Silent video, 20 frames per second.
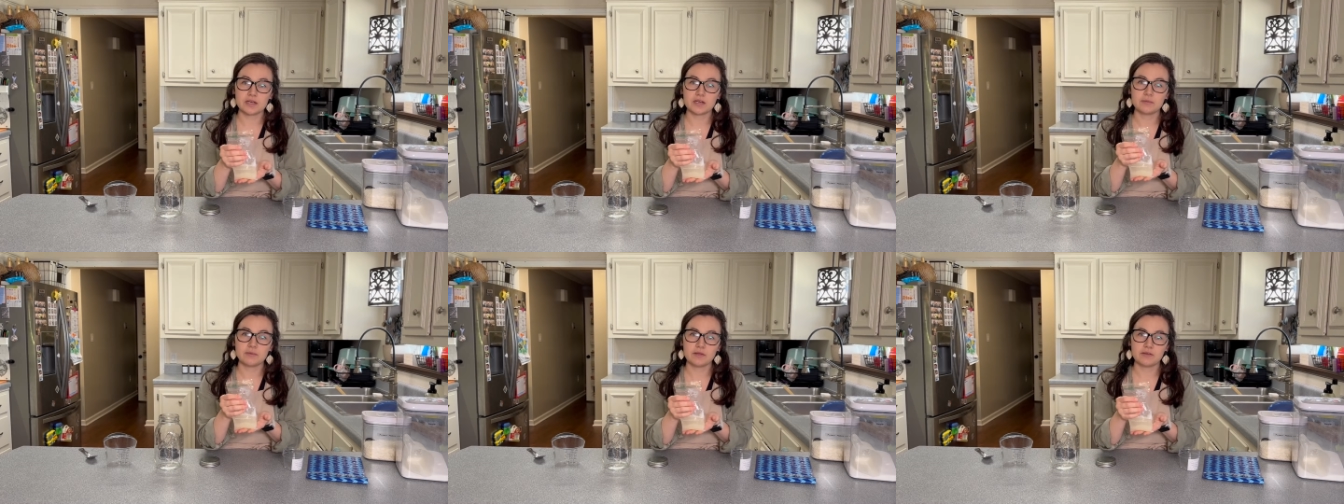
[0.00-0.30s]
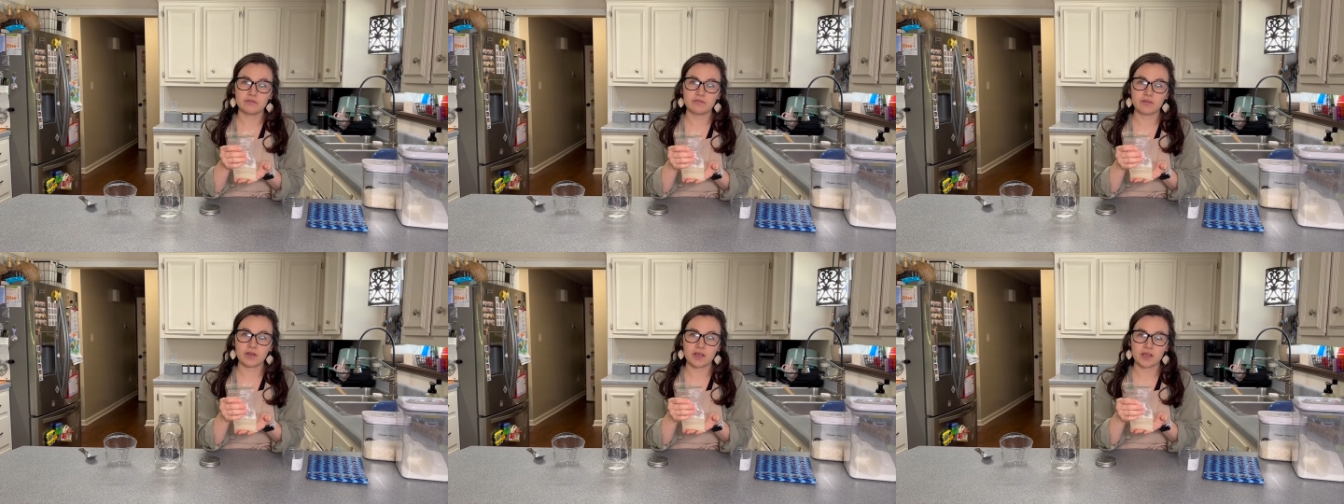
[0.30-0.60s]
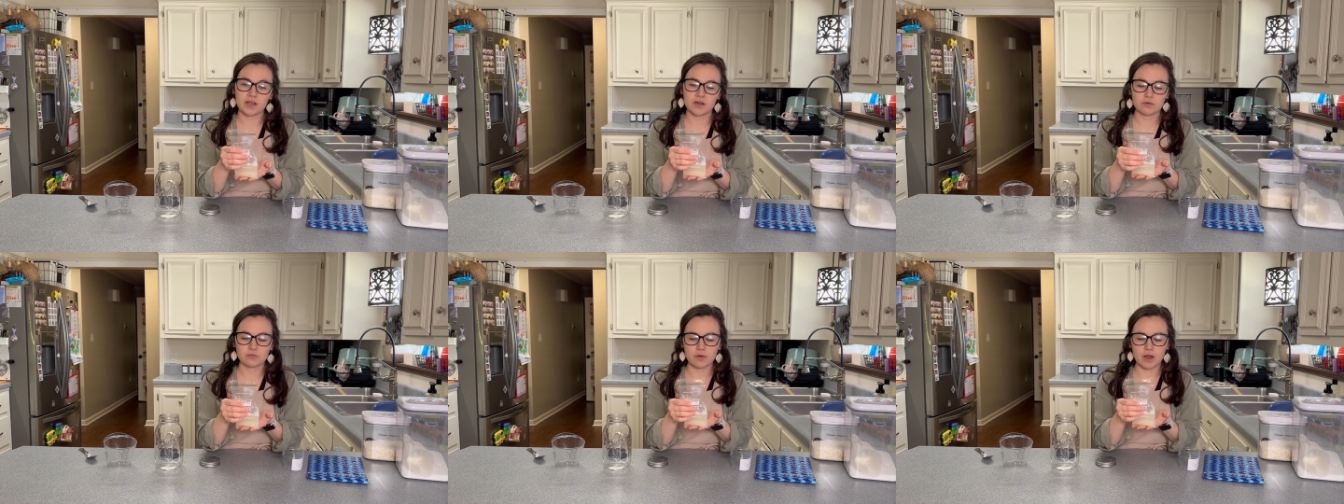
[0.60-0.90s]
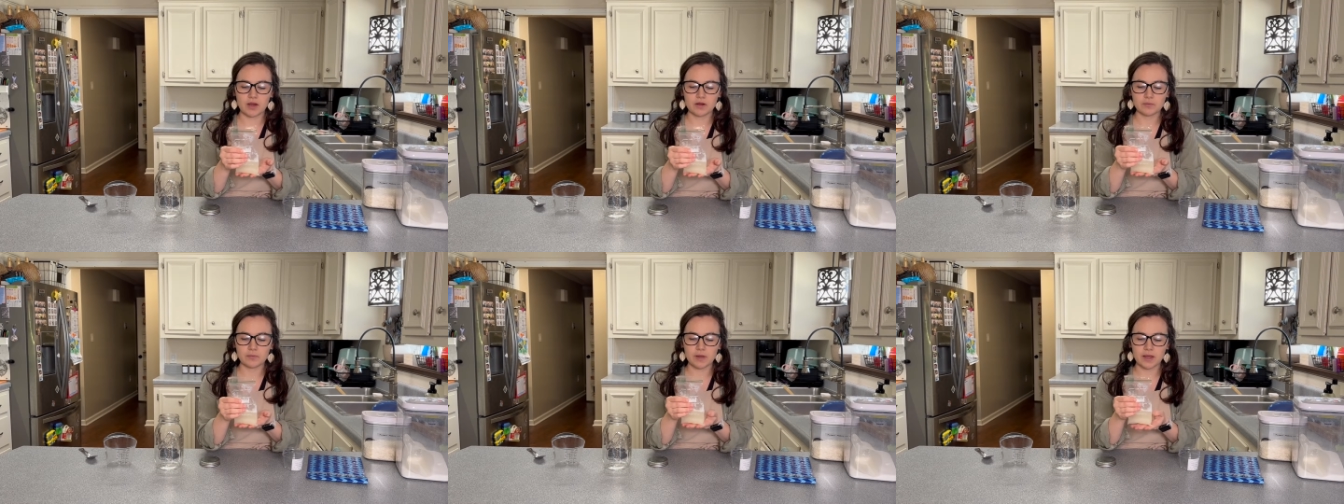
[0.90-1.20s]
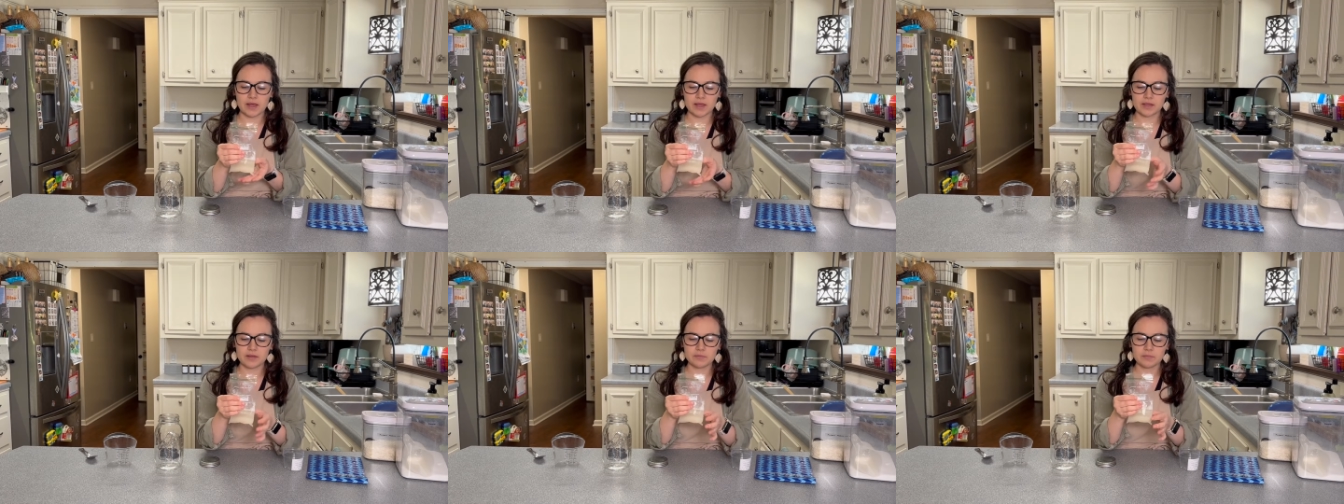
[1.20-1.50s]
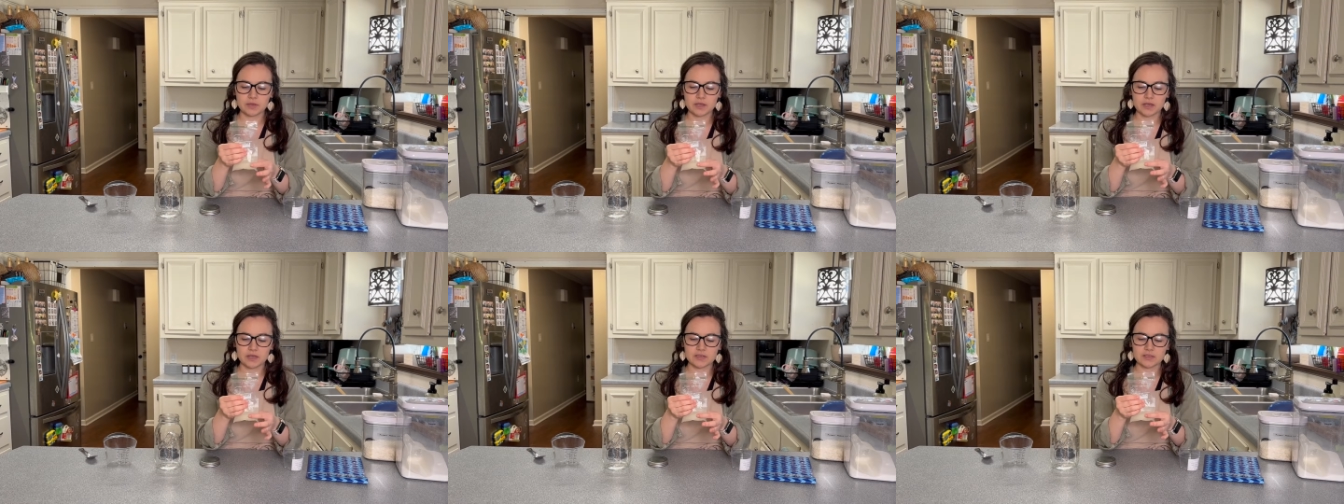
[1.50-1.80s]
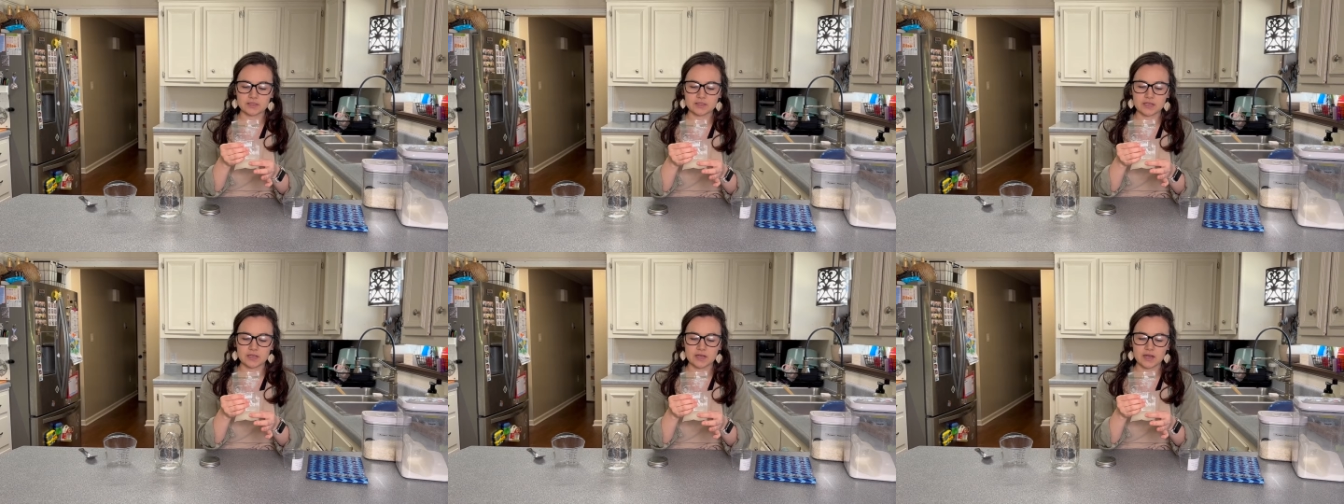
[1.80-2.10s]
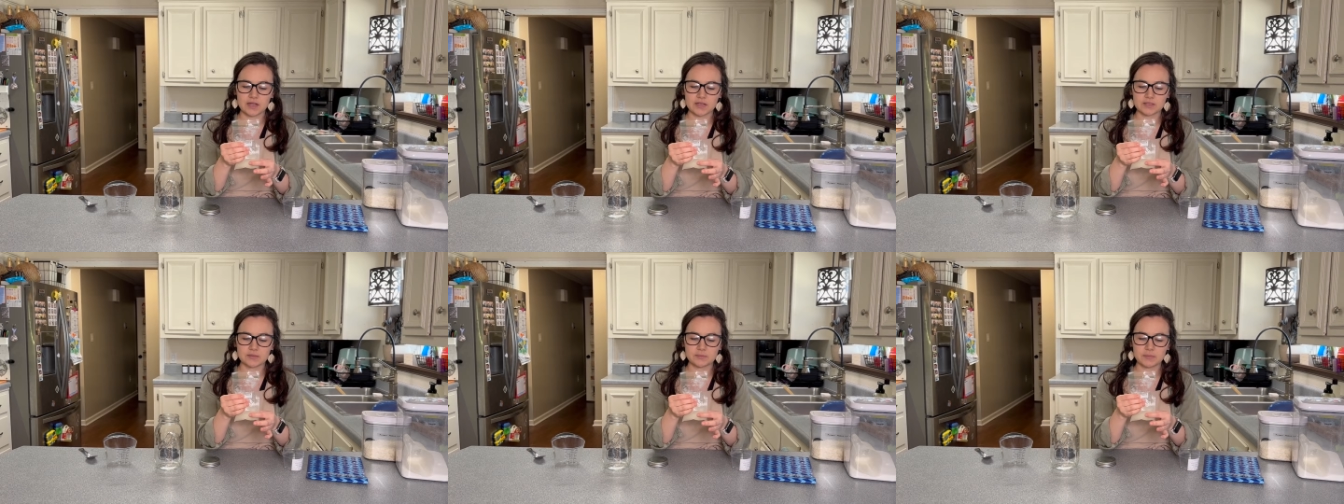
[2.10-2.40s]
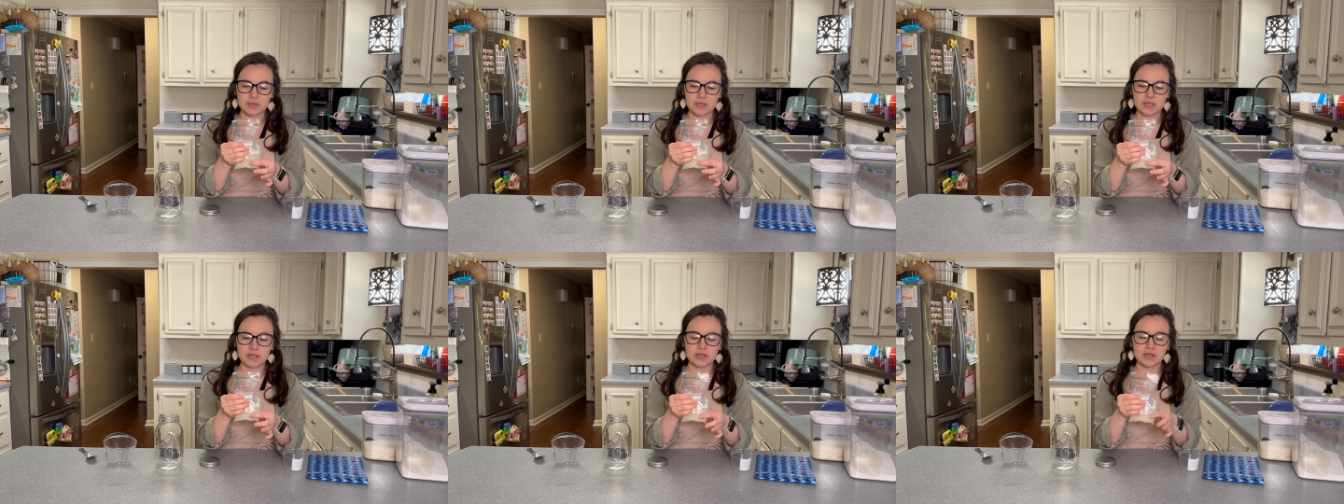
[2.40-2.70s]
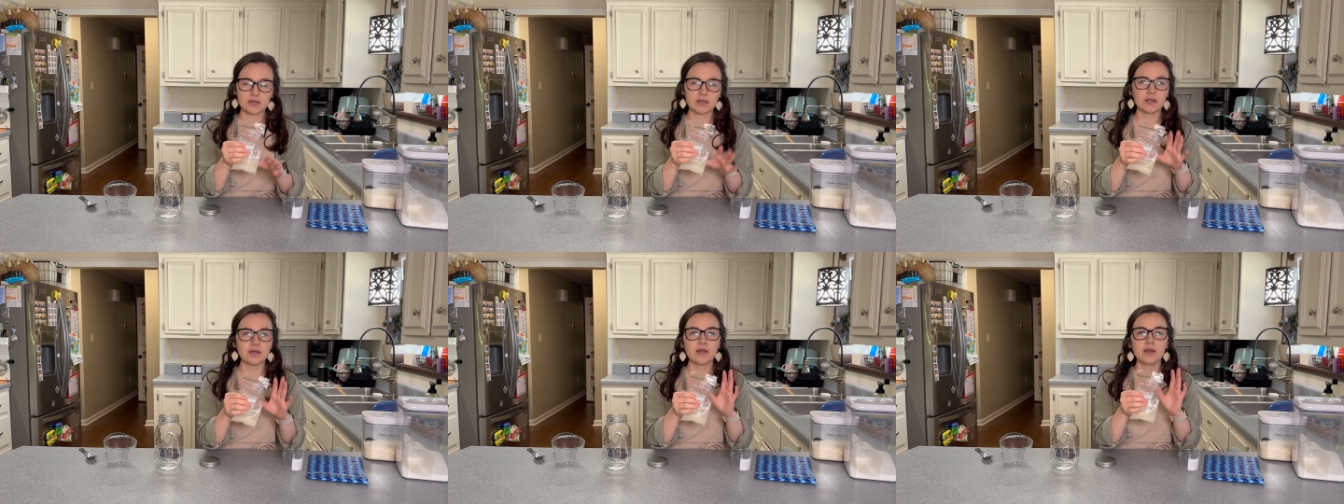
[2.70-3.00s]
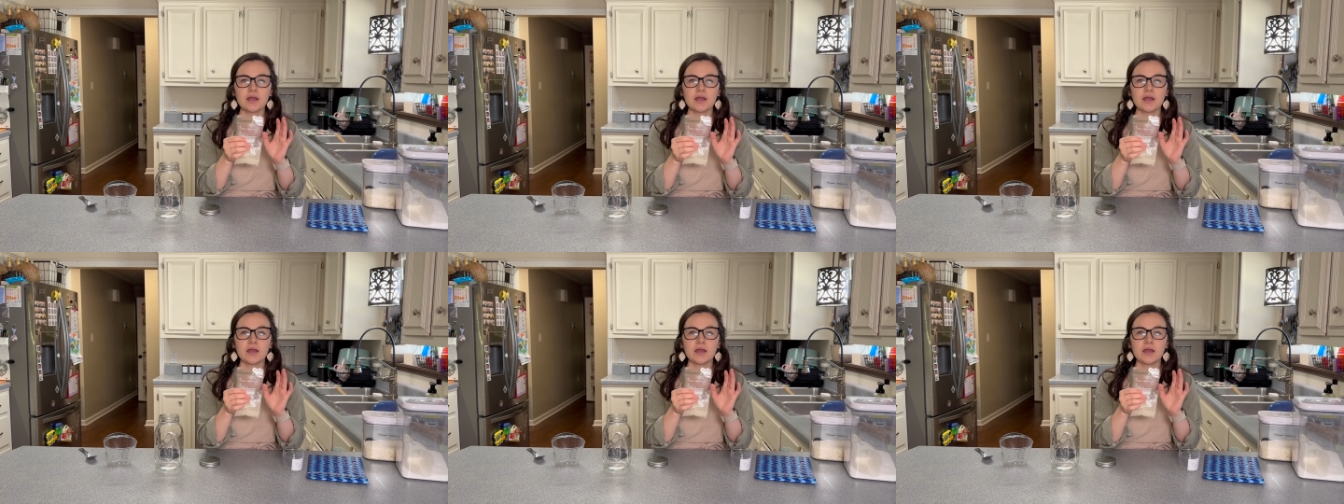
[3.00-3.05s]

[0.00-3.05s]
to be fed right away because it has been